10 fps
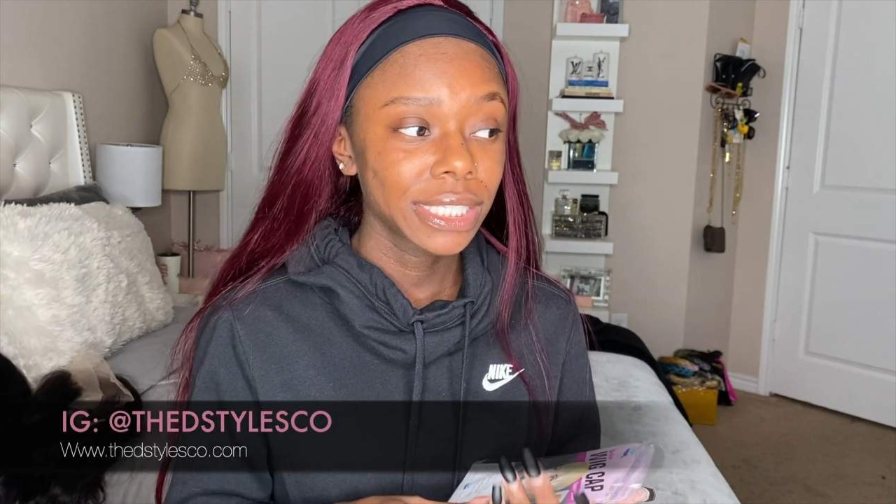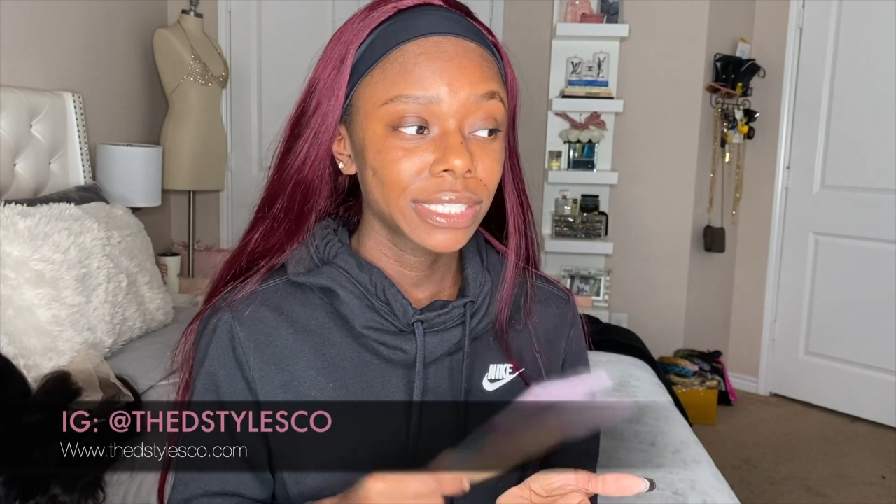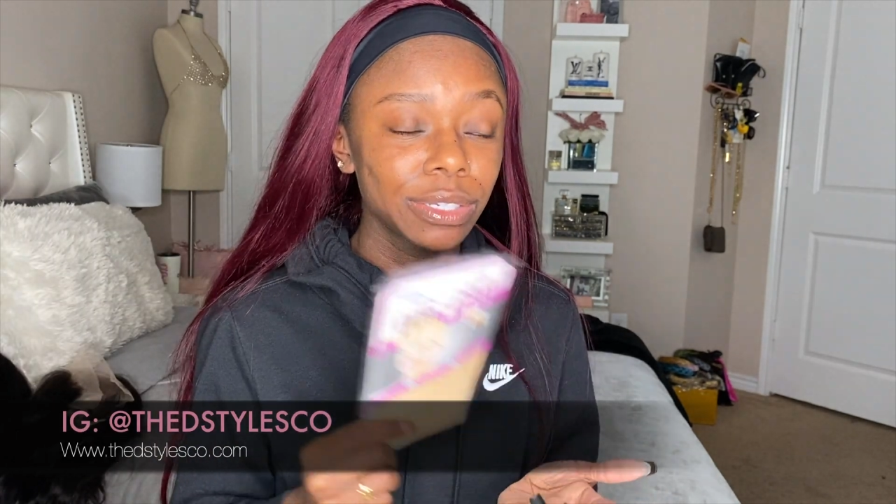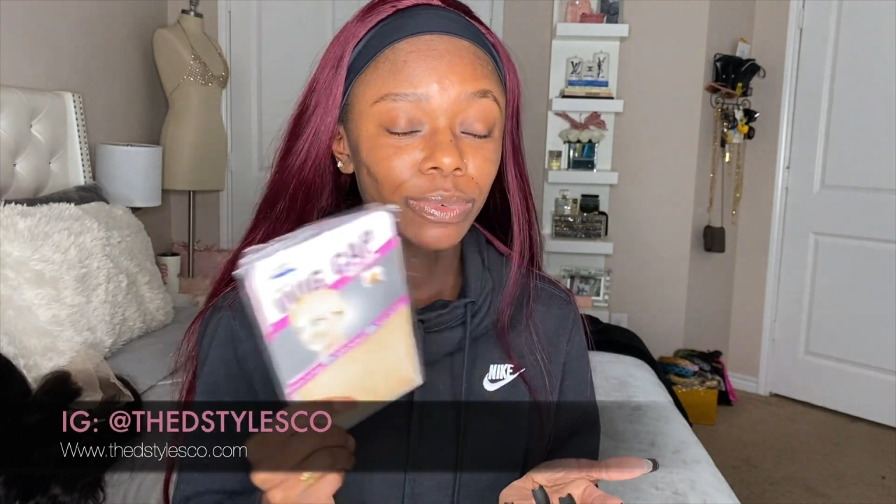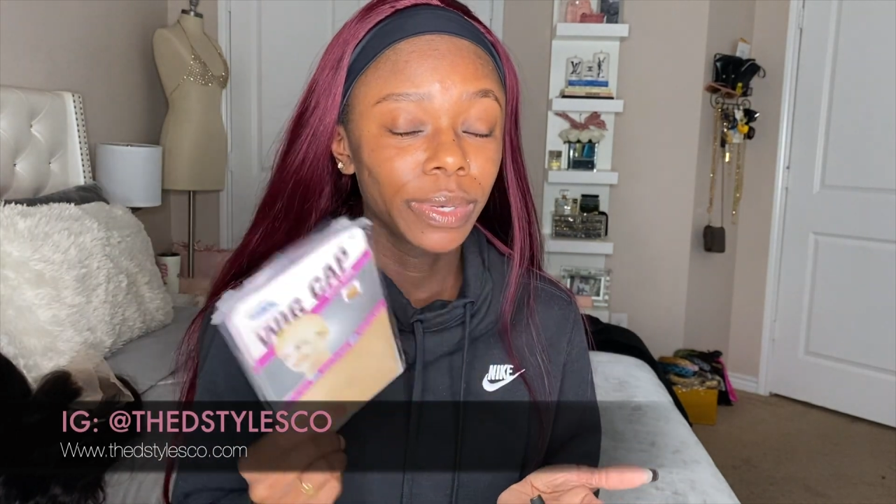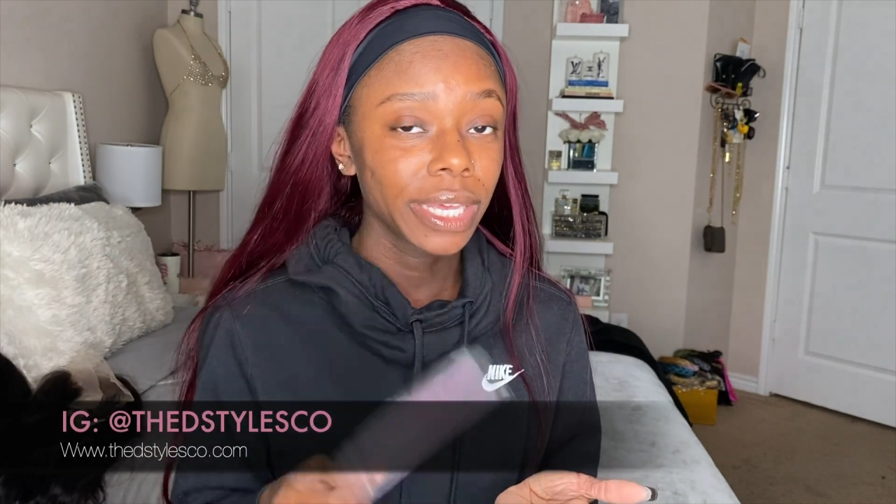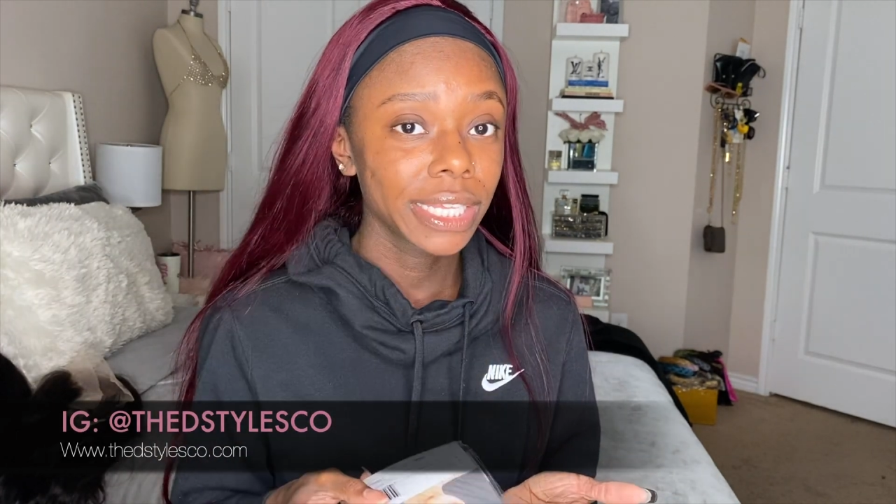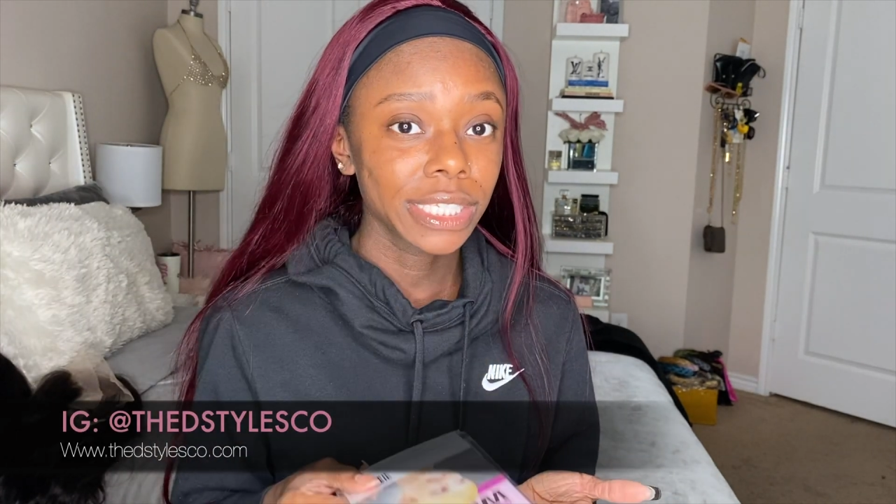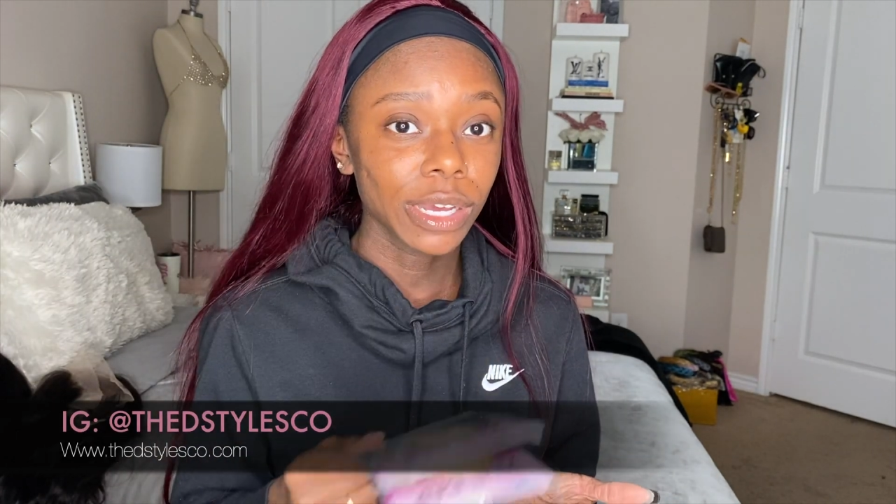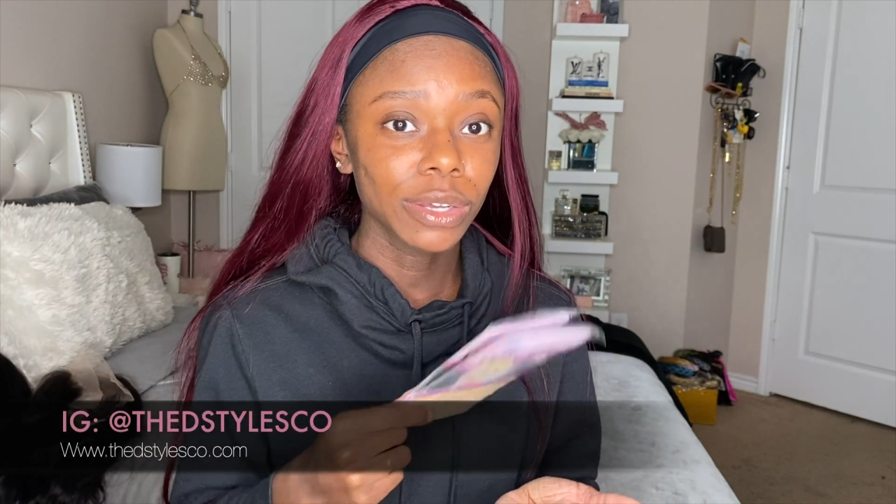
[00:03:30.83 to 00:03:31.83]
do wig
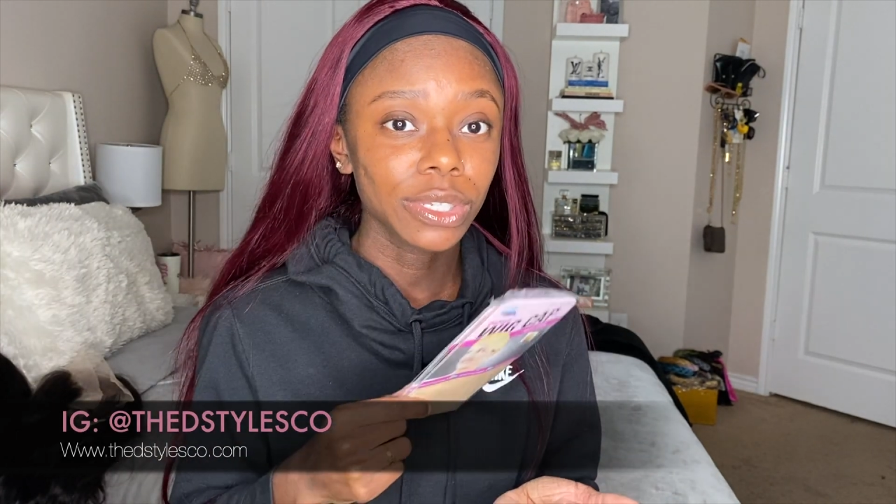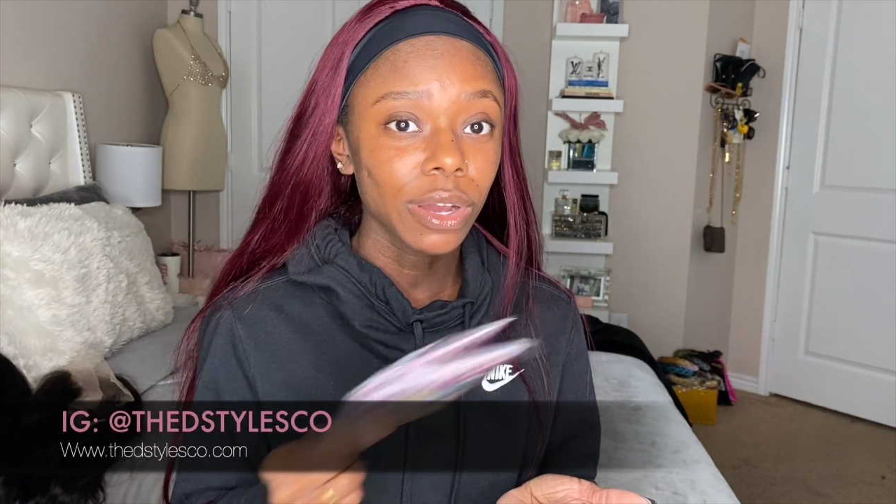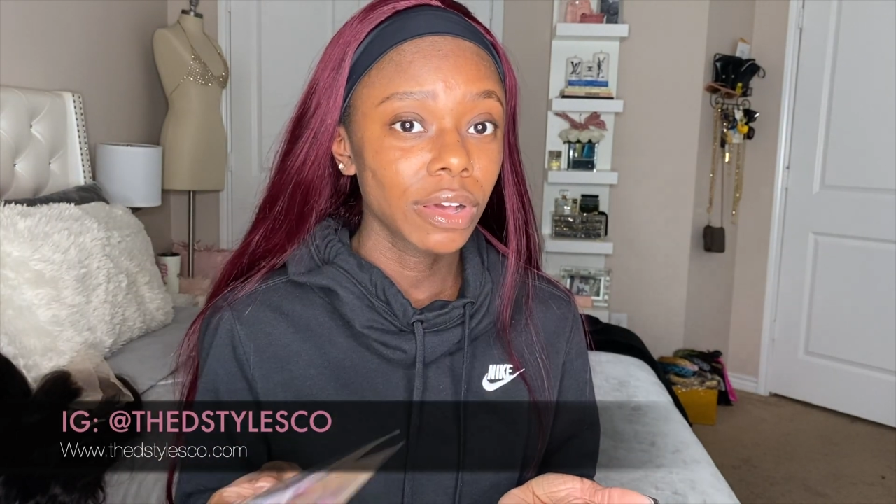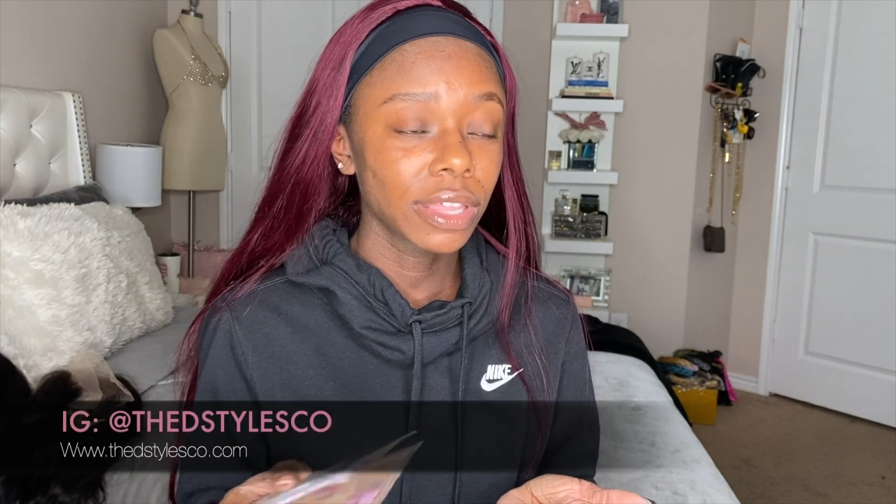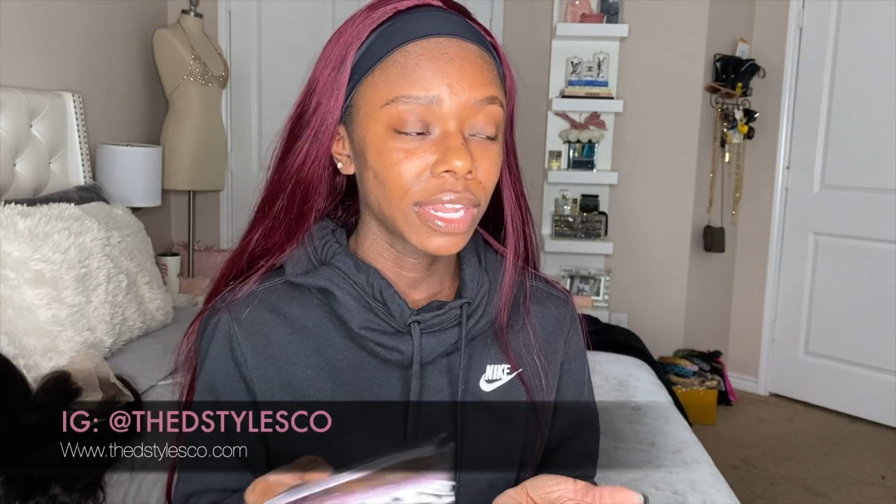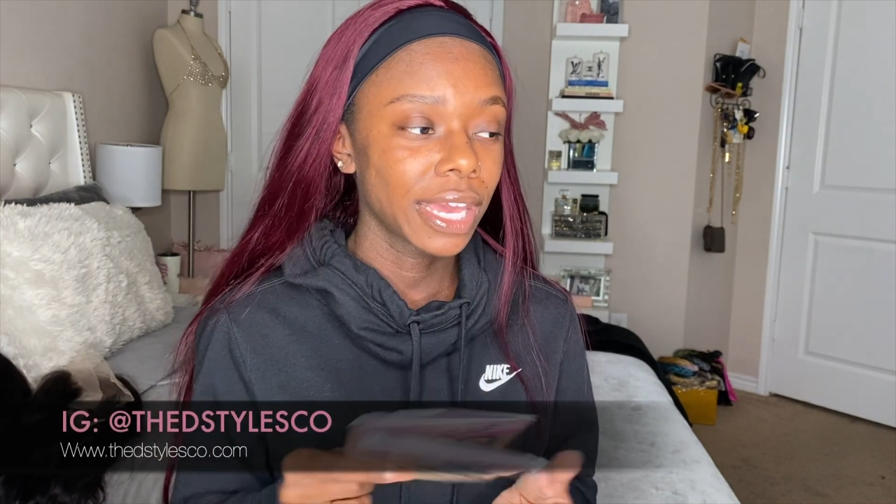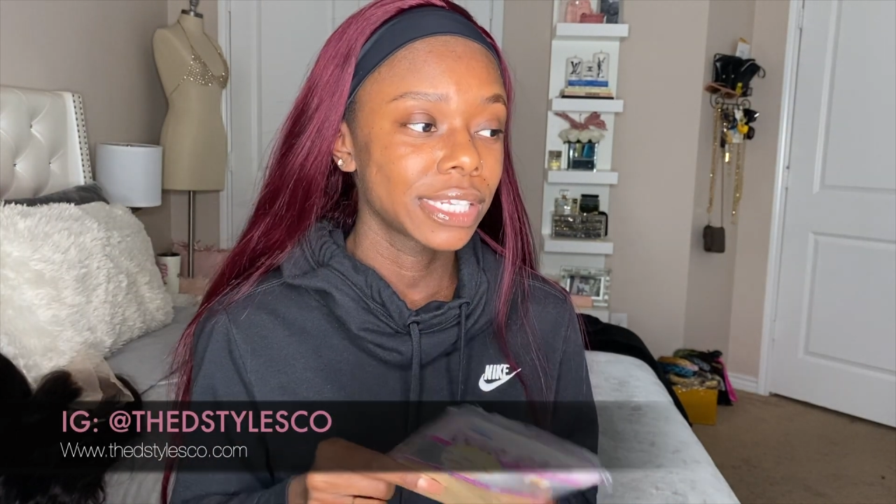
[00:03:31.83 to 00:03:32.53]
installs, all of that.